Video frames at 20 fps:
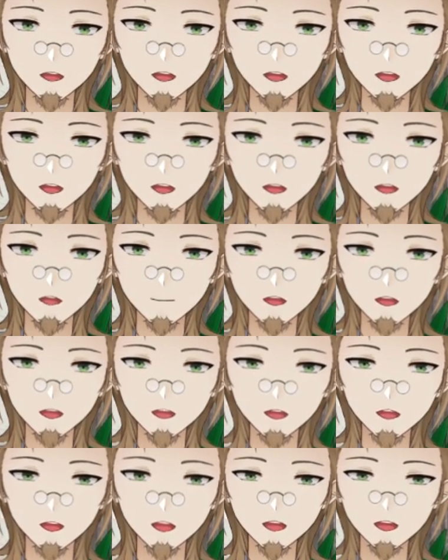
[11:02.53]
And I'm still
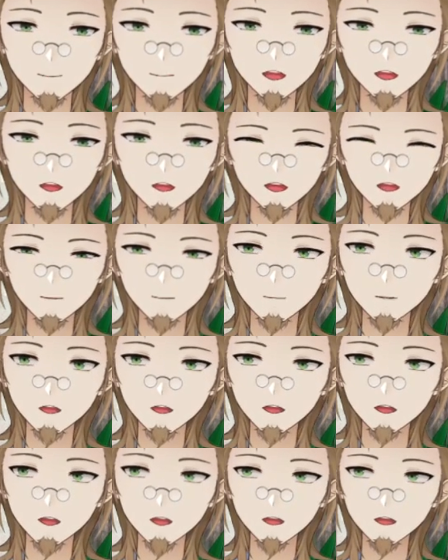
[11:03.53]
not even 100%
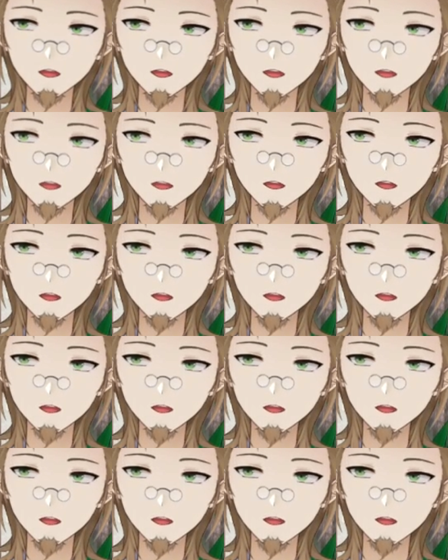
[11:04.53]
sure on